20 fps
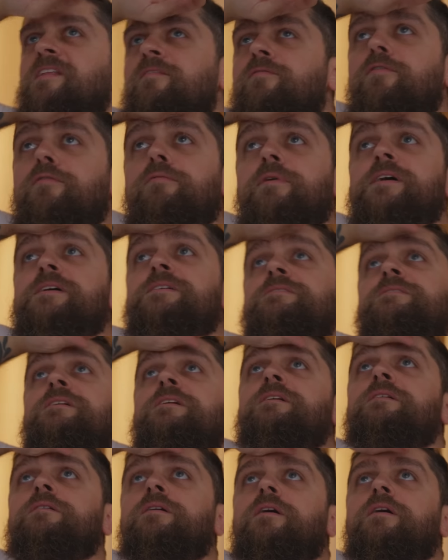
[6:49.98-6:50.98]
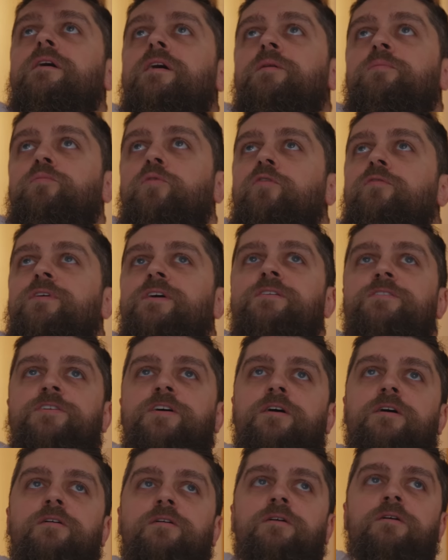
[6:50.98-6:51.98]
level racing, moving
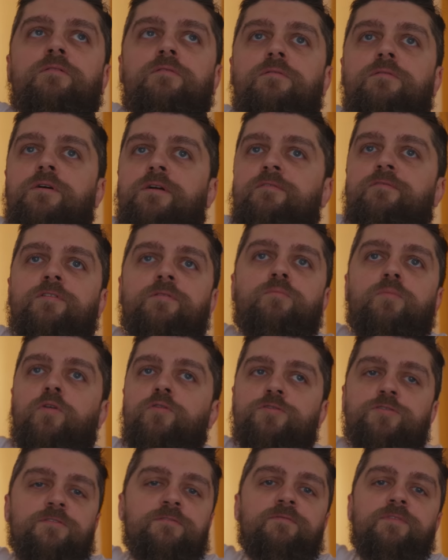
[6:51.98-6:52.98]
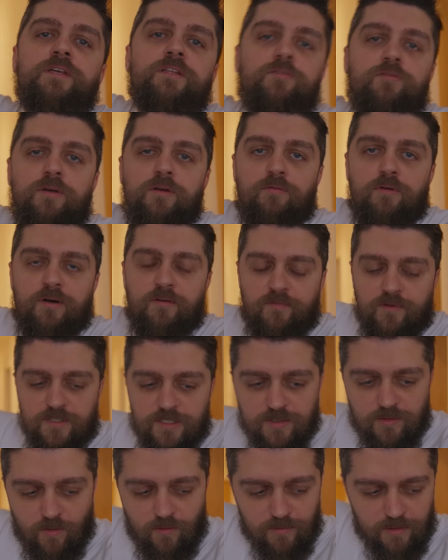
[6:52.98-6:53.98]
chair, whatever motion V three, whatever
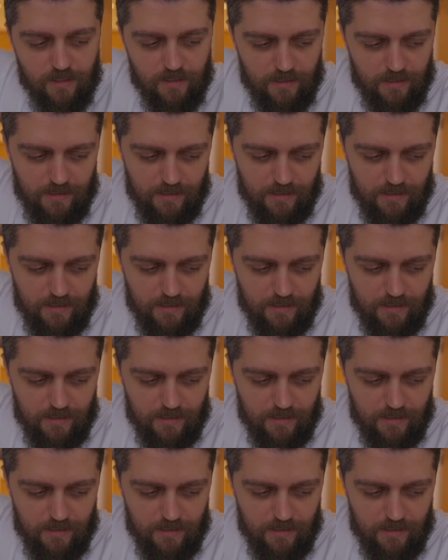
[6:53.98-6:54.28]
it's called,